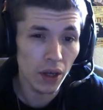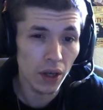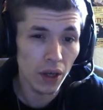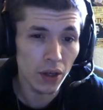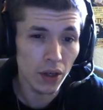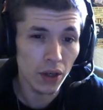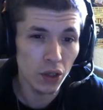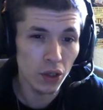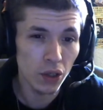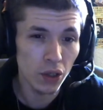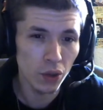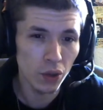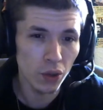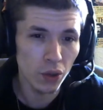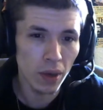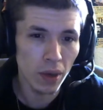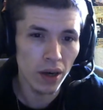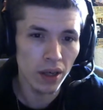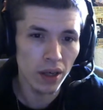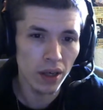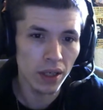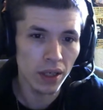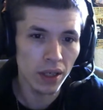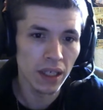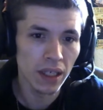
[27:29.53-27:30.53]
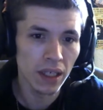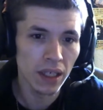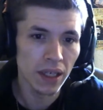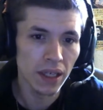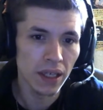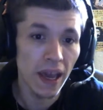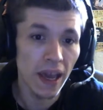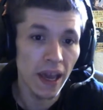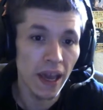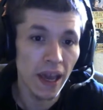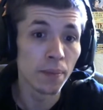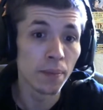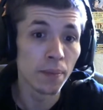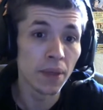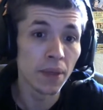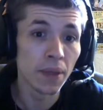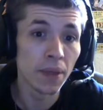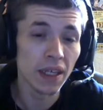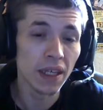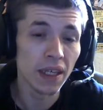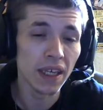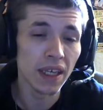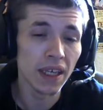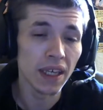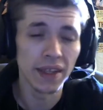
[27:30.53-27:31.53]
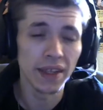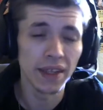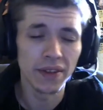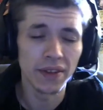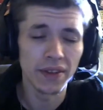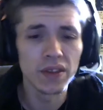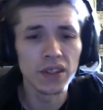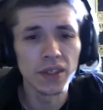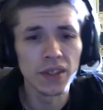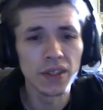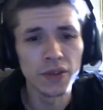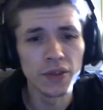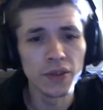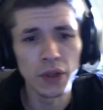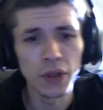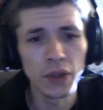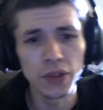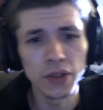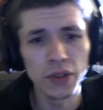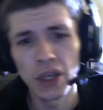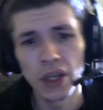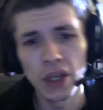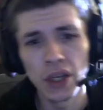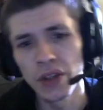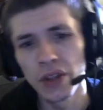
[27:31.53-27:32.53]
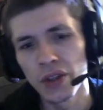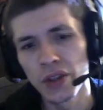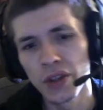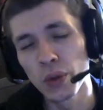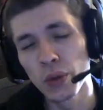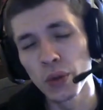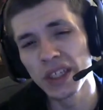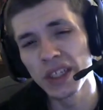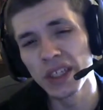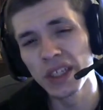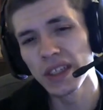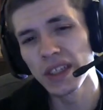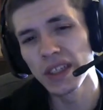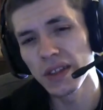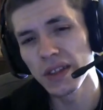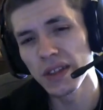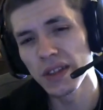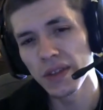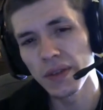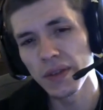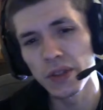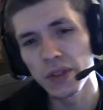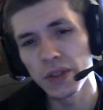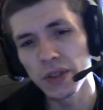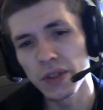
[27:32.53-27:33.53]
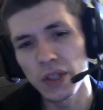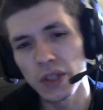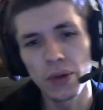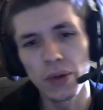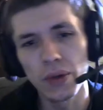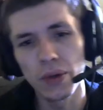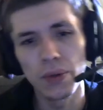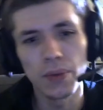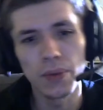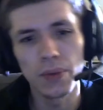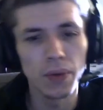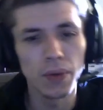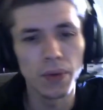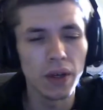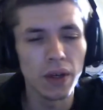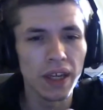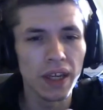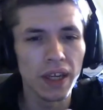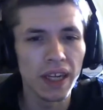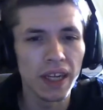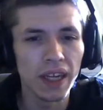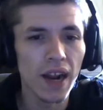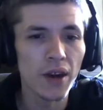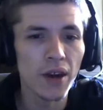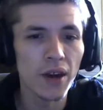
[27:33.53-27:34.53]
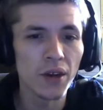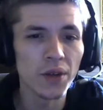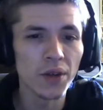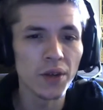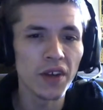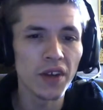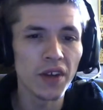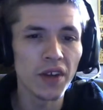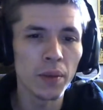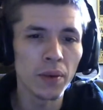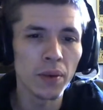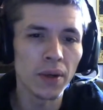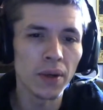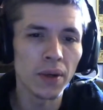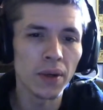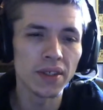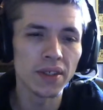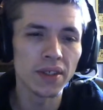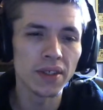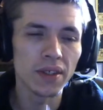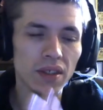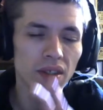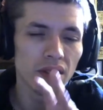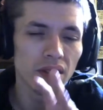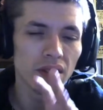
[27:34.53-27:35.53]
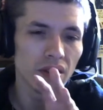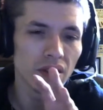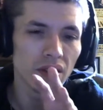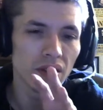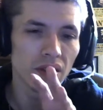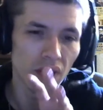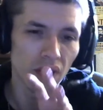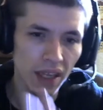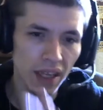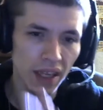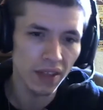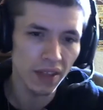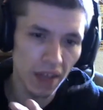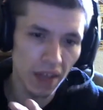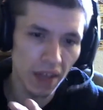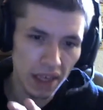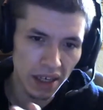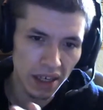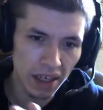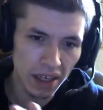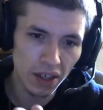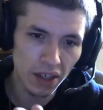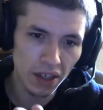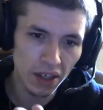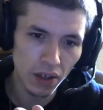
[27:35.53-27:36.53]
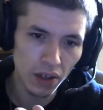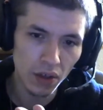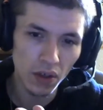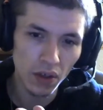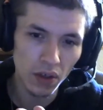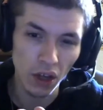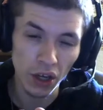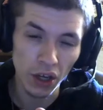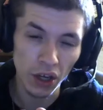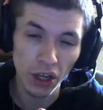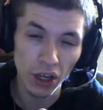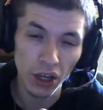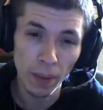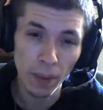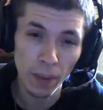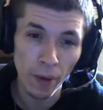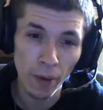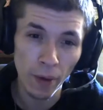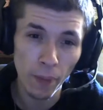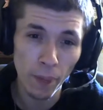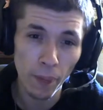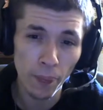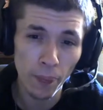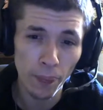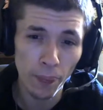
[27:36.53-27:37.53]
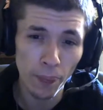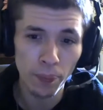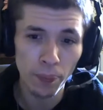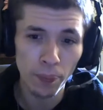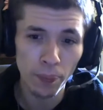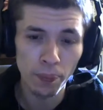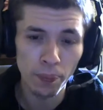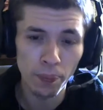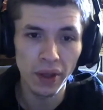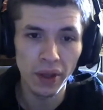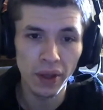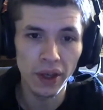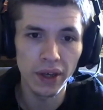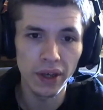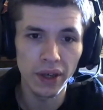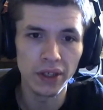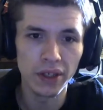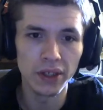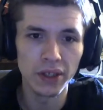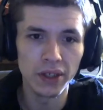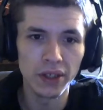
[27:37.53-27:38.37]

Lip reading: Kuwabara and B Hiei. The reason character development wise they get a good amount because